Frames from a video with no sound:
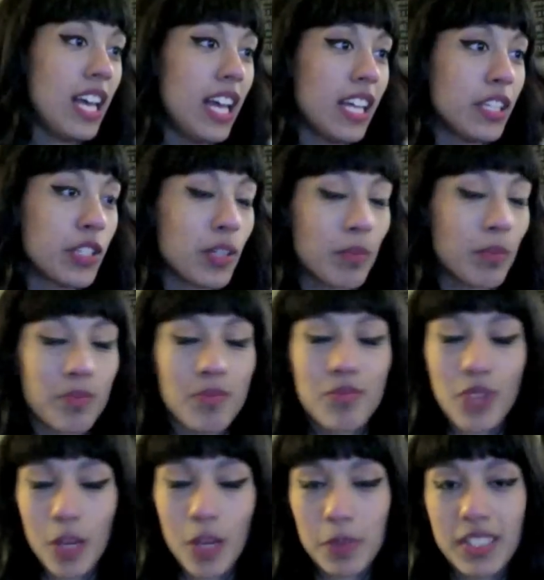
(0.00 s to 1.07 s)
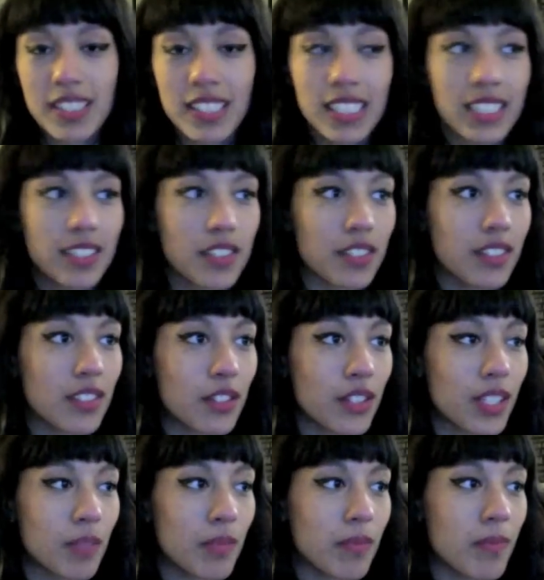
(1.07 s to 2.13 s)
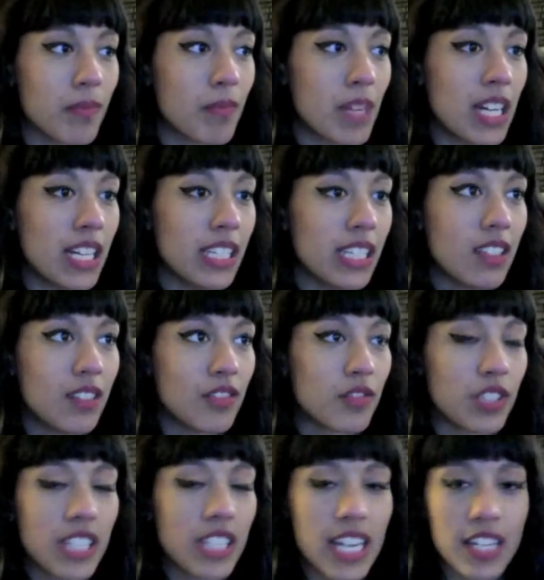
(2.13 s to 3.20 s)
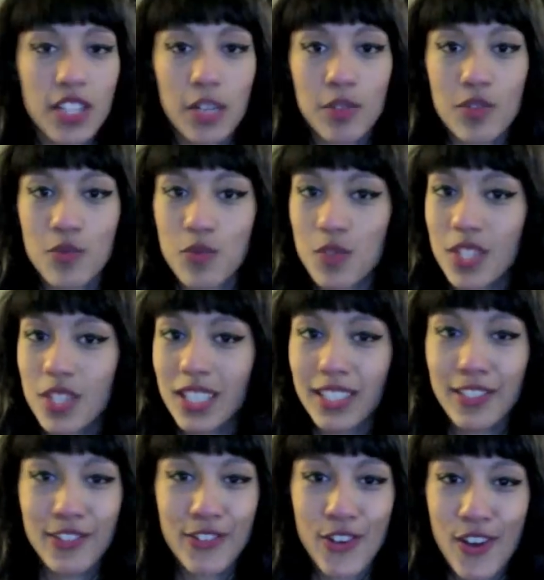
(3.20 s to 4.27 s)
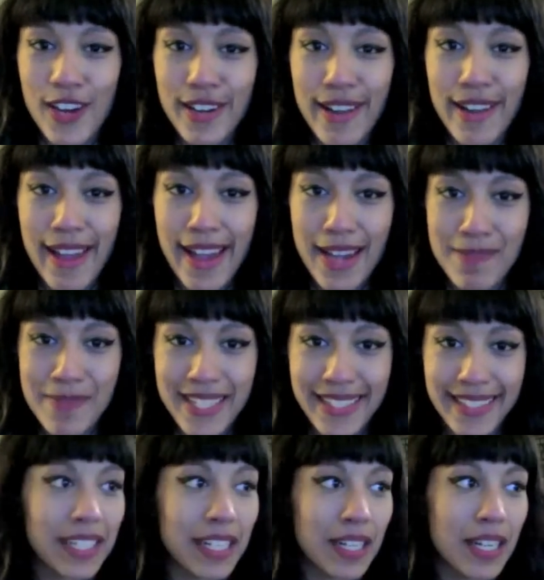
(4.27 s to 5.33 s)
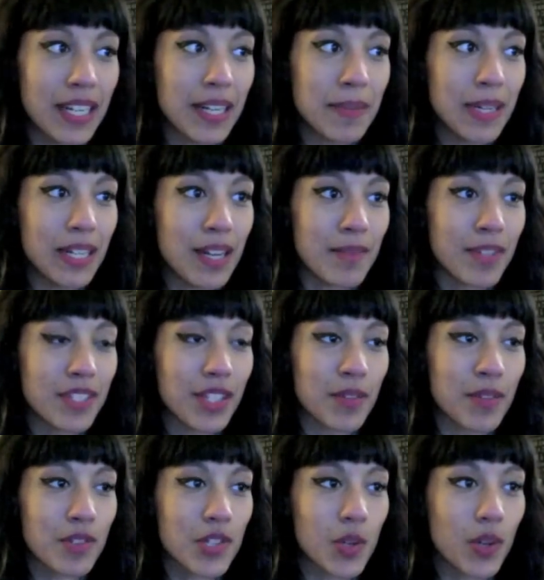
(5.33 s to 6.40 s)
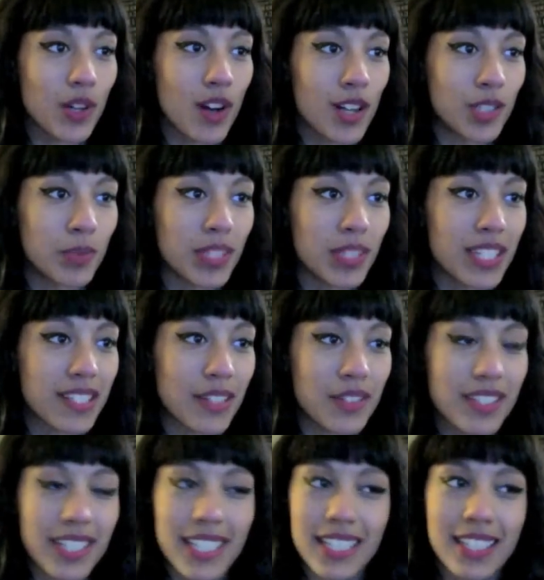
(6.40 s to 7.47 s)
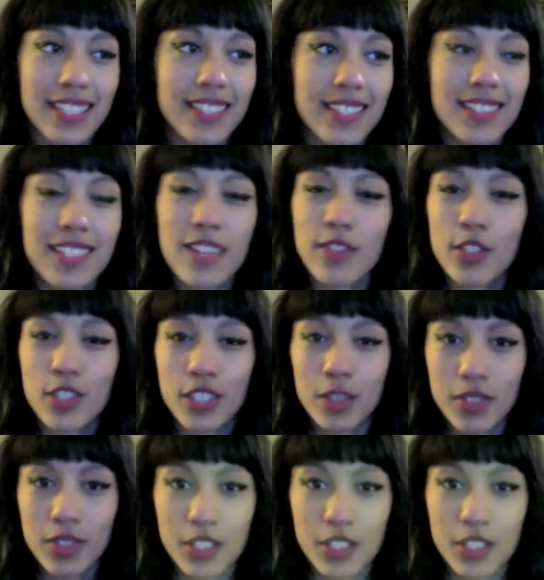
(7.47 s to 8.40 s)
You could probably see during my reaction, I was really not happy about how much they were showing Carl, because I was like, this is never good. When they